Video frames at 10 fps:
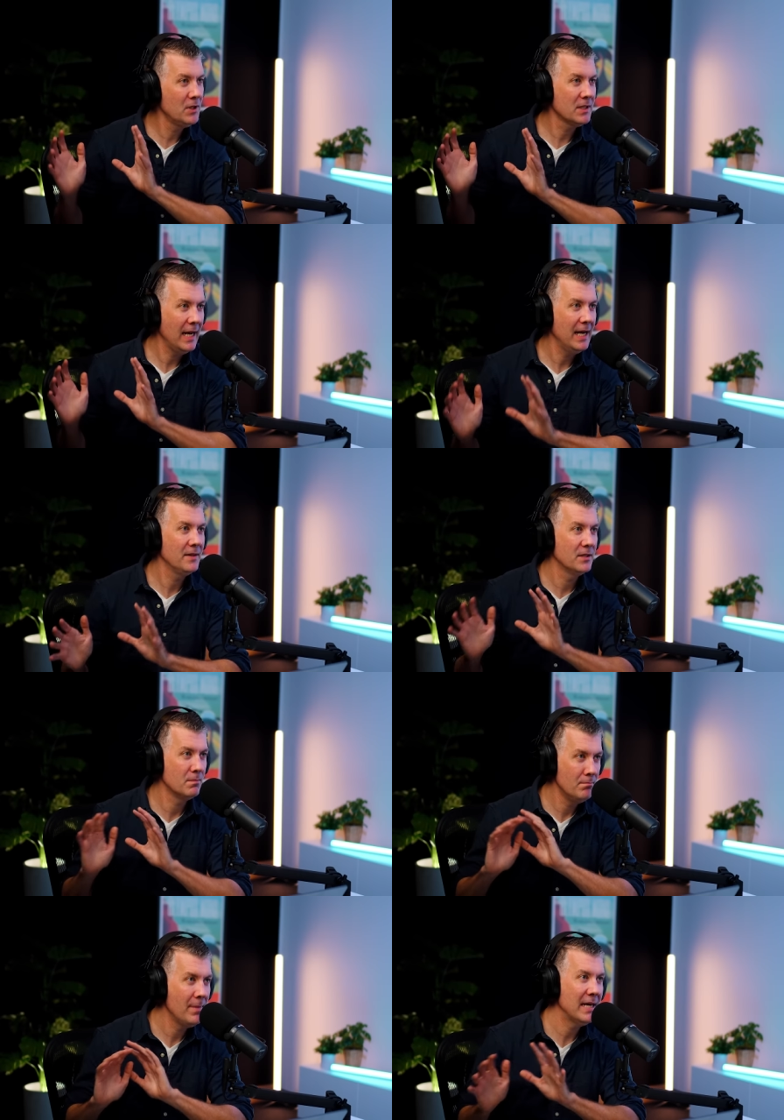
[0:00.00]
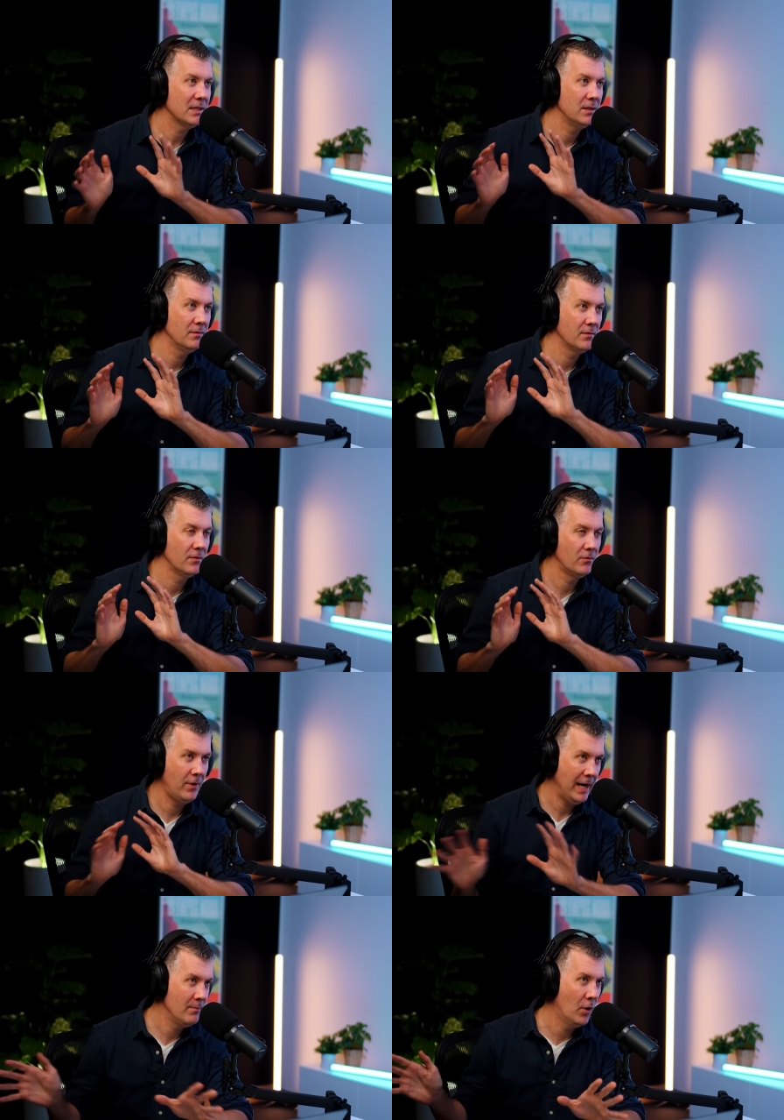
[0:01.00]
we've just had this massive
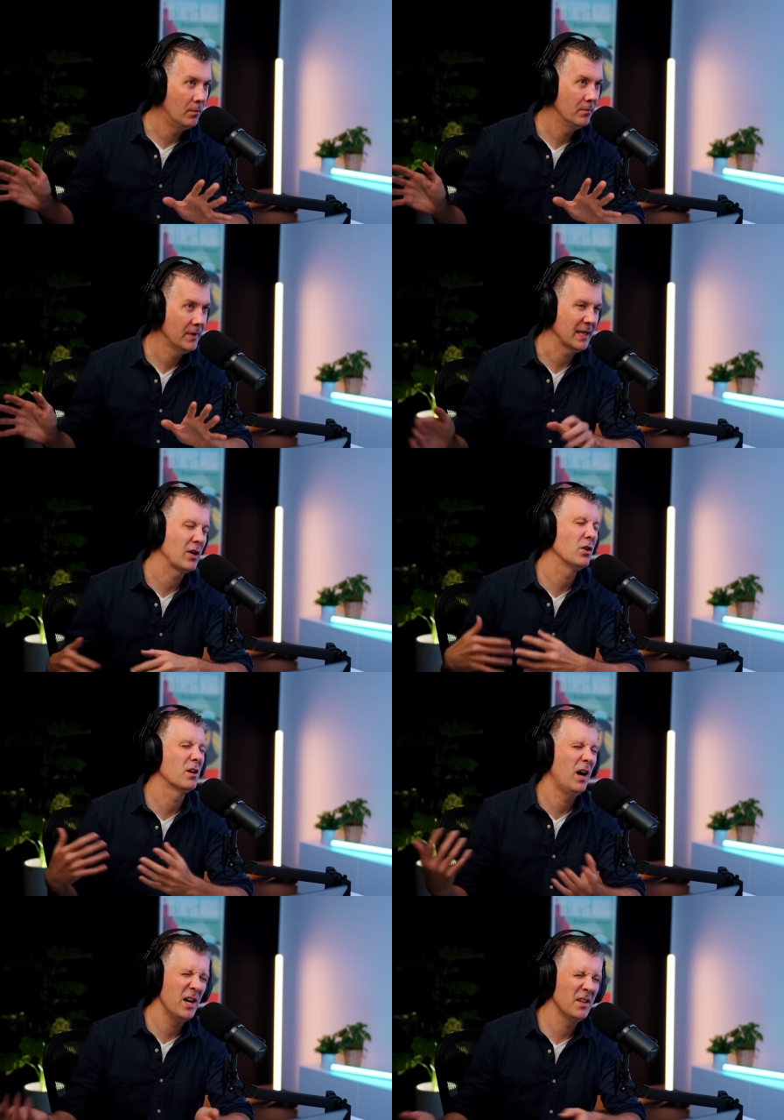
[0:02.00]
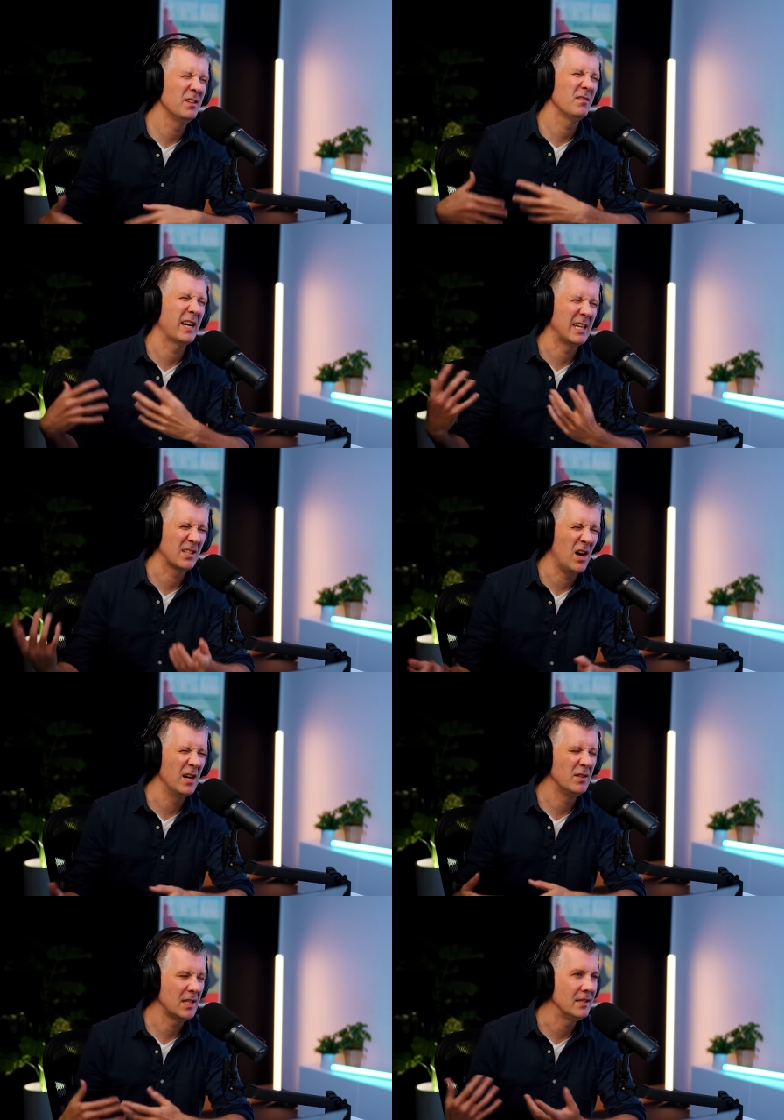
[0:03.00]
rain bomb. Like they call it. I know that like it's kind of a